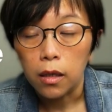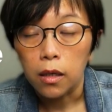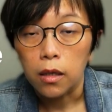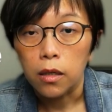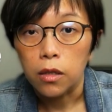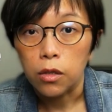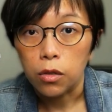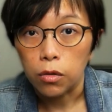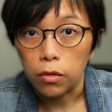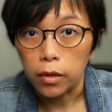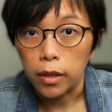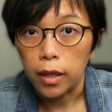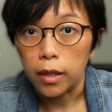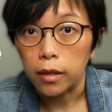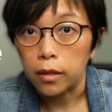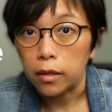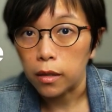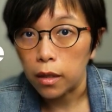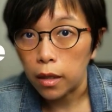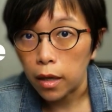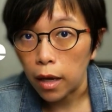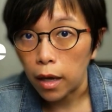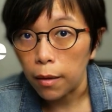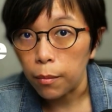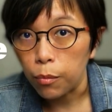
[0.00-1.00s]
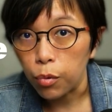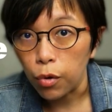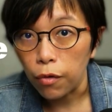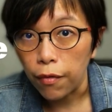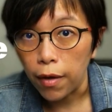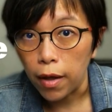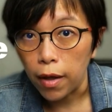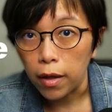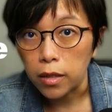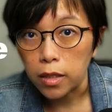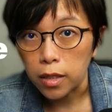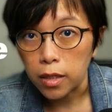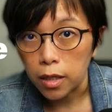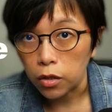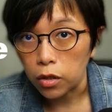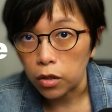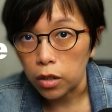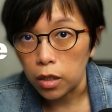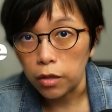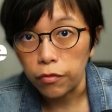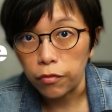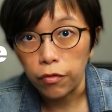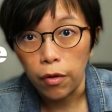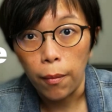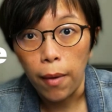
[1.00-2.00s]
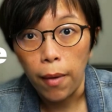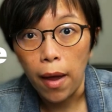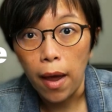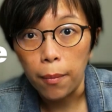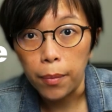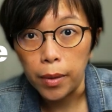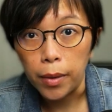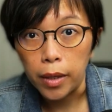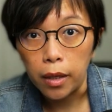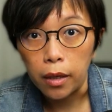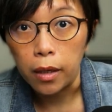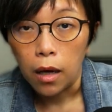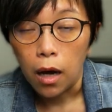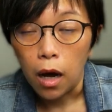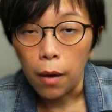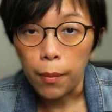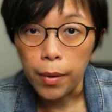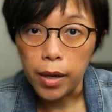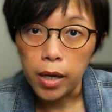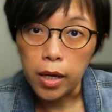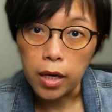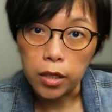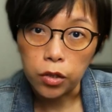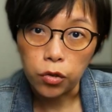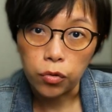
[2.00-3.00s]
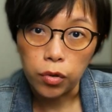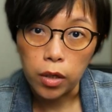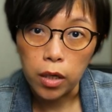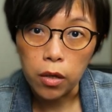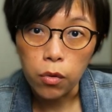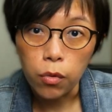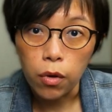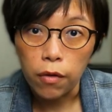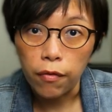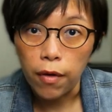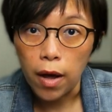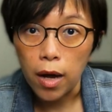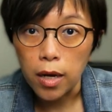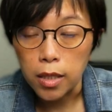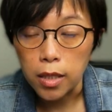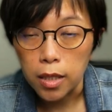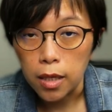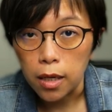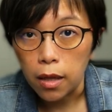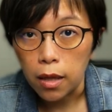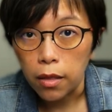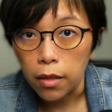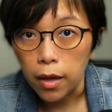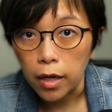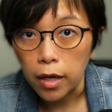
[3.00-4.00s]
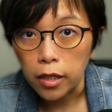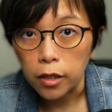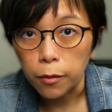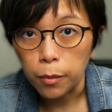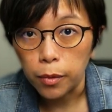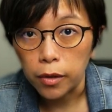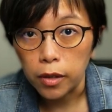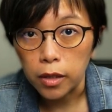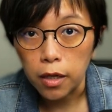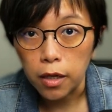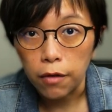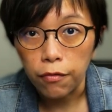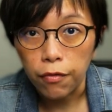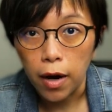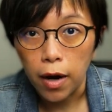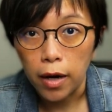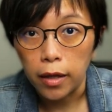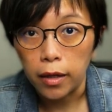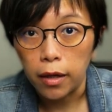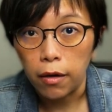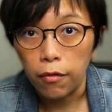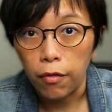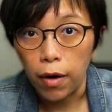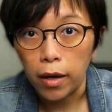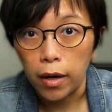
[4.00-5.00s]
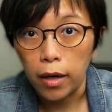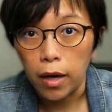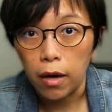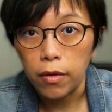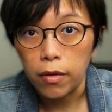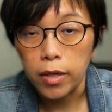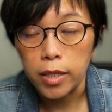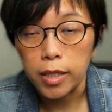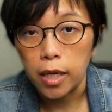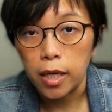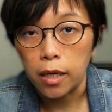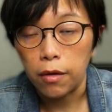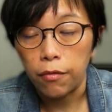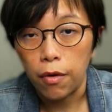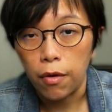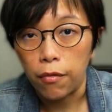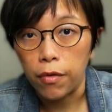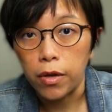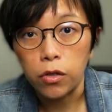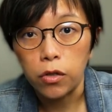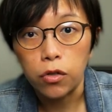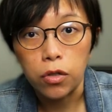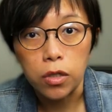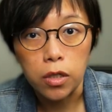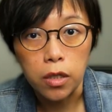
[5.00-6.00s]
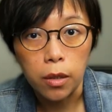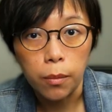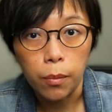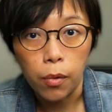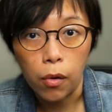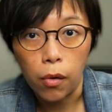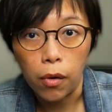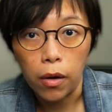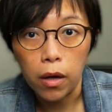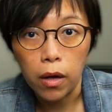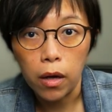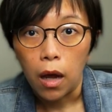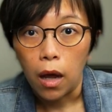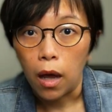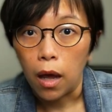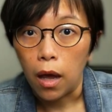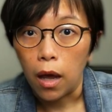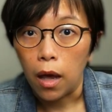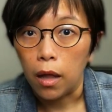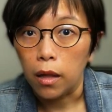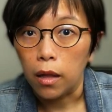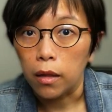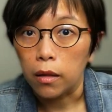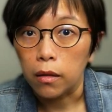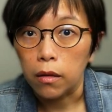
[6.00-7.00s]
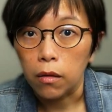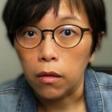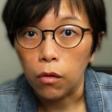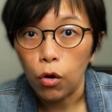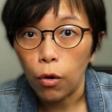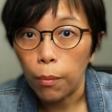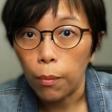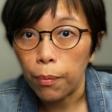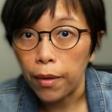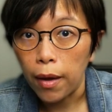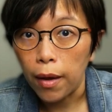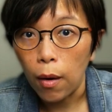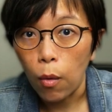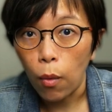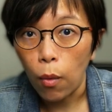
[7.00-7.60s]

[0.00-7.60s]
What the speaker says: so that it can prevent such things from happening. I'll be illustrating with Hang Seng Index because I find that right now it's at a very interesting point and hope that